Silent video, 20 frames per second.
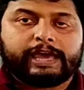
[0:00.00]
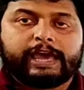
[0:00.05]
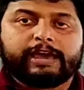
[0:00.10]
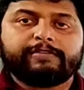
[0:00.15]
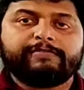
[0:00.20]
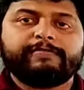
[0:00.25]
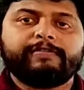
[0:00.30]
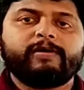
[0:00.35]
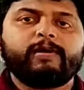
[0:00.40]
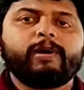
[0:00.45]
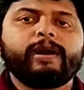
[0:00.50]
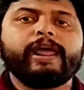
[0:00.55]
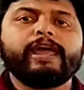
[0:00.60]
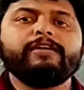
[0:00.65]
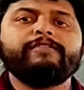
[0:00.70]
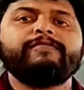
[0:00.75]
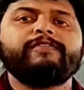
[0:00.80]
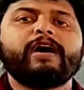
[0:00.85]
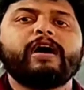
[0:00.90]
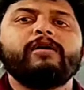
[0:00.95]
A
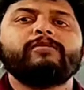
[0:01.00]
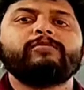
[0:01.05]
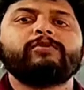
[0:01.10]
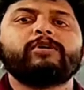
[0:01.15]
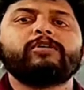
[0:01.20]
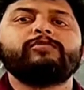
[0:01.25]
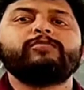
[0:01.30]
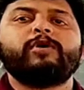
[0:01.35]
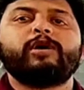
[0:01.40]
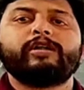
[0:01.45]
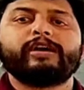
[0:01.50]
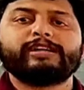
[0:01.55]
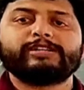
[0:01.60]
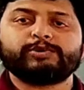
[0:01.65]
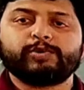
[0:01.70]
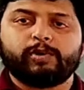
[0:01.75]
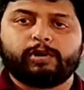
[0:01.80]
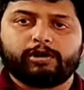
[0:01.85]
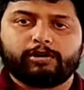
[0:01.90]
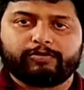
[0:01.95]
very warm good morning
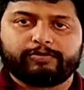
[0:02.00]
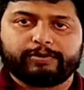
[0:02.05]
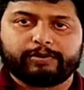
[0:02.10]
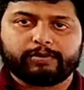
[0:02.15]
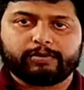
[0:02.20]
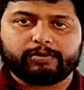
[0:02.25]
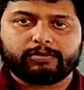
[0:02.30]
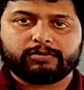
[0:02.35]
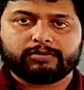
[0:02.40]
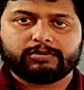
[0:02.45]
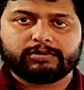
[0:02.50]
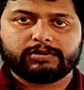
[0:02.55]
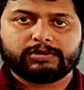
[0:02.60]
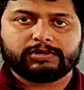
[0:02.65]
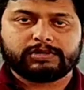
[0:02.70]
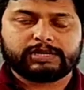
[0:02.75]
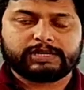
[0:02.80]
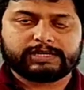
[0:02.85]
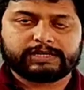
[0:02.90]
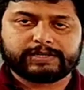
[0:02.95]
to all of you.
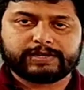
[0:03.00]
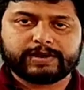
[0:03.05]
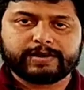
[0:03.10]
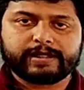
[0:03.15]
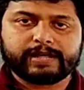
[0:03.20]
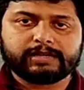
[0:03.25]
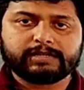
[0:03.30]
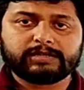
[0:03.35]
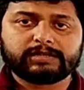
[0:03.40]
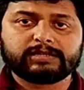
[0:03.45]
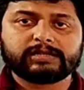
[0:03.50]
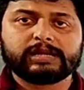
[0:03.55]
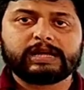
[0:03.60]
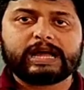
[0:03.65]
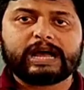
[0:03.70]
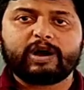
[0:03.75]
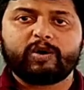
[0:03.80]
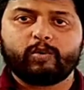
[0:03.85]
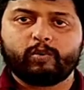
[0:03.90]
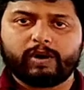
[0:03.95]
Dear students,
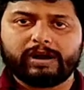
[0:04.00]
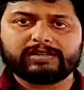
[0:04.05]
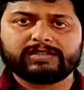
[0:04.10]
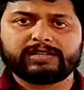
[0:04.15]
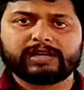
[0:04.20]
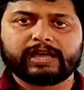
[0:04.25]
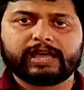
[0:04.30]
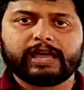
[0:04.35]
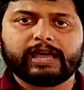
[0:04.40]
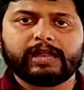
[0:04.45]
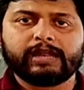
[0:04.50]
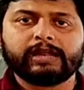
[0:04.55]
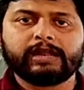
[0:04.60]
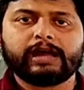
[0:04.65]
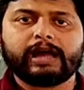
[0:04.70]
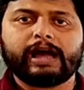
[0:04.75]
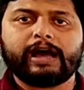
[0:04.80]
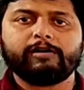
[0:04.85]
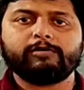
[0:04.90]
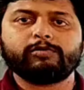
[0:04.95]
once
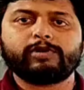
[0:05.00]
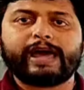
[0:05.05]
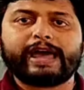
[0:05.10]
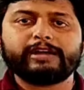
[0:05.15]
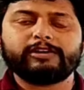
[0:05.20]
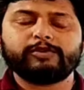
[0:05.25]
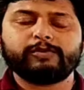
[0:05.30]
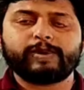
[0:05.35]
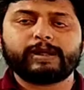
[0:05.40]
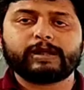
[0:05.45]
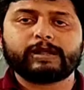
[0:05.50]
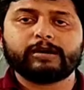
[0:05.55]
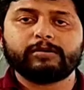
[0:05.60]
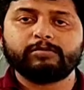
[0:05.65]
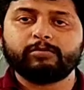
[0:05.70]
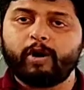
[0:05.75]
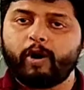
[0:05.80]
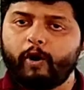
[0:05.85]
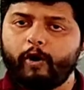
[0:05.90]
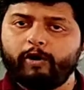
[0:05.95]
again I would like to
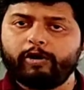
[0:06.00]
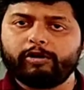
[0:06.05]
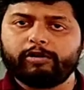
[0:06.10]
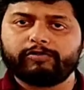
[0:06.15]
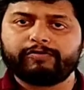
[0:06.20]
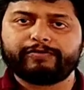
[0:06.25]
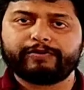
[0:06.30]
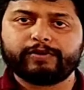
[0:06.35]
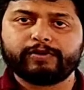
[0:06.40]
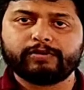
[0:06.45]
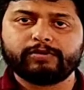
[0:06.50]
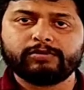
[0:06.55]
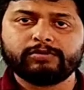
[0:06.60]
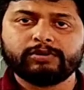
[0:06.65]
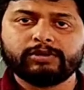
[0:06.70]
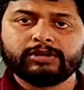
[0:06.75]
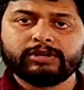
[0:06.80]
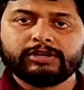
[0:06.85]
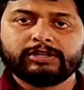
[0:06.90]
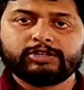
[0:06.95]
welcome all of
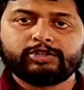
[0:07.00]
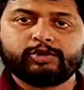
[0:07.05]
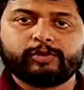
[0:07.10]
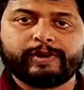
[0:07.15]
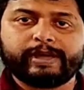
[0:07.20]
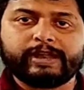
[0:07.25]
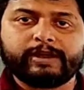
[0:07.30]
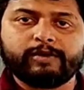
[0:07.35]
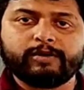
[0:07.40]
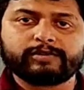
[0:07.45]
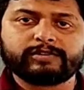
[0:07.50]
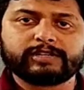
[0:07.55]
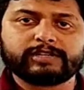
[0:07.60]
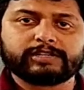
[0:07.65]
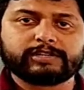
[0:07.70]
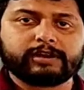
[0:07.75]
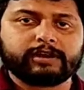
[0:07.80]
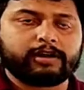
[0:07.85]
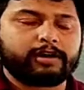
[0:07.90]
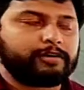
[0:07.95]
you to a new
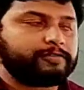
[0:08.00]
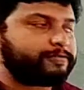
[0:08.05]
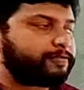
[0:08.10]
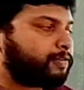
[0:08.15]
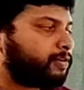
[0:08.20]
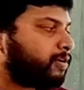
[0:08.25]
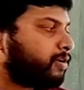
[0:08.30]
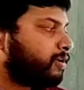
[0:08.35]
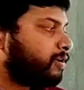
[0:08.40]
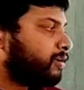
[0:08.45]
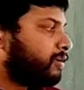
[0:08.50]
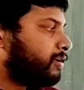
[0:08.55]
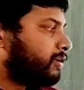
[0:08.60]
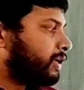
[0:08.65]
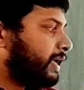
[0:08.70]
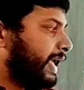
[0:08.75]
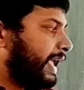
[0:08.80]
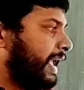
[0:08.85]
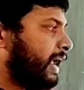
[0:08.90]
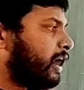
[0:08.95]
session of
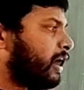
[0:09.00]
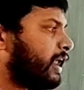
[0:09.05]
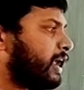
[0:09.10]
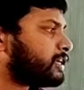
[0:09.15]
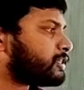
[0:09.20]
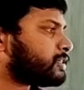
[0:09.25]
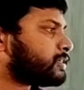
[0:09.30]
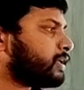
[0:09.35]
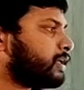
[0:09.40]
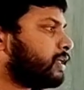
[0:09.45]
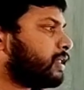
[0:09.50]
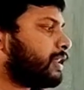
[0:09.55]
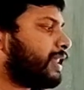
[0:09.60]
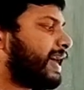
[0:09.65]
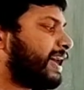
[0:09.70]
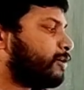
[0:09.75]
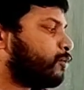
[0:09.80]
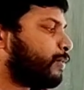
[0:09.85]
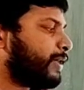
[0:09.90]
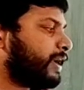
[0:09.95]
English
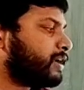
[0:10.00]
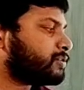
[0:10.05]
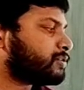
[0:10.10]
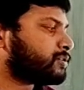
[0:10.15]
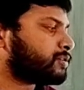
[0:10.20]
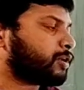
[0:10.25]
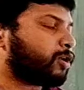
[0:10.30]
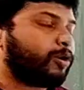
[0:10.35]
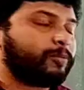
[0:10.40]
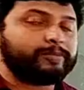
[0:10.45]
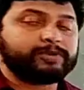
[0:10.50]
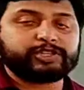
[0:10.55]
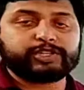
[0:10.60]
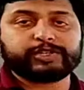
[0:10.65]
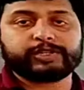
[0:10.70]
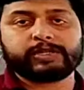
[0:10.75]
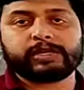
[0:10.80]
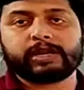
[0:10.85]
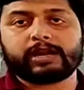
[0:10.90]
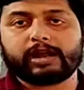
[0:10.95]
language
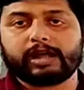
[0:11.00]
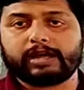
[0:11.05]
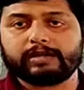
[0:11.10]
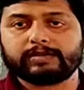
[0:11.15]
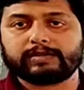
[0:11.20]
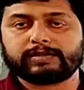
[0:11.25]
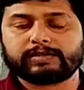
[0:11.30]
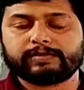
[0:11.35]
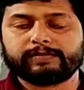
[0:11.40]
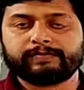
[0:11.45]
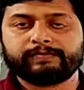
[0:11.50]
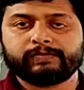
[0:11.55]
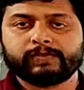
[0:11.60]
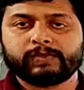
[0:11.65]
composition class.